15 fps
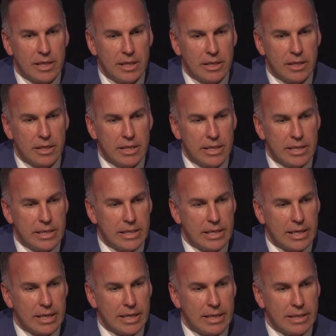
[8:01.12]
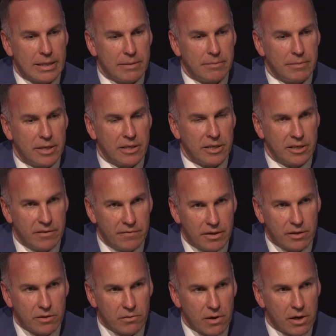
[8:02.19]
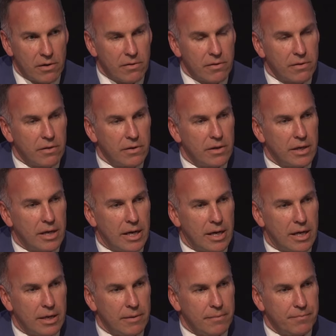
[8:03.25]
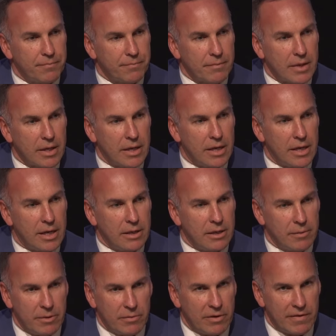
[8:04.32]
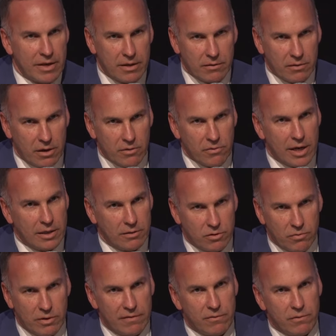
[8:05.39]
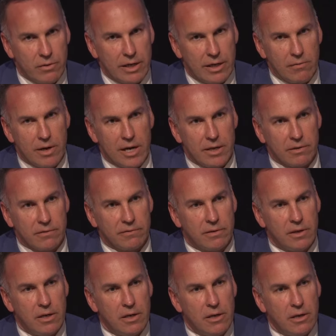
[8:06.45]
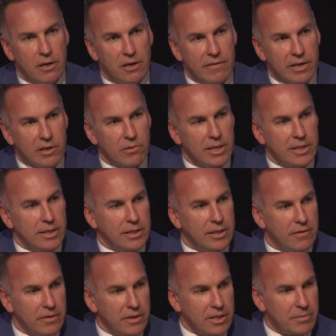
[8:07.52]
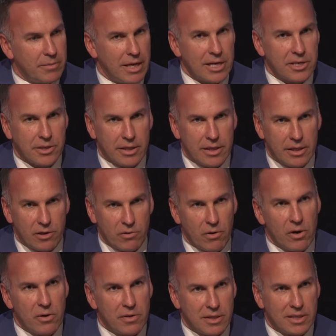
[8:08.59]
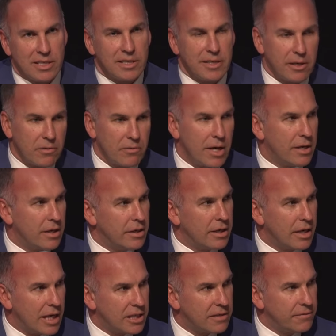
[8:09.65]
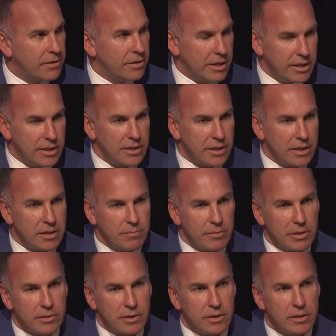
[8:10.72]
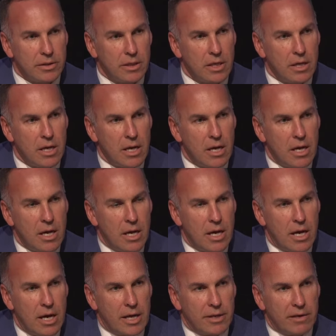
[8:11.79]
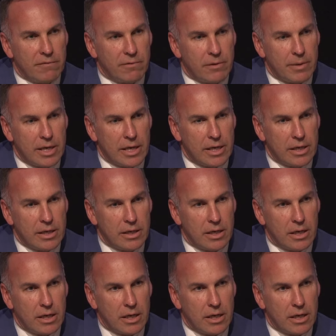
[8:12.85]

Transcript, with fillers: in the dividend growth. I mean, we've had a great 24-year run of increasing dividends, but actually the growth has accelerated in the last few years since Milton. And then from a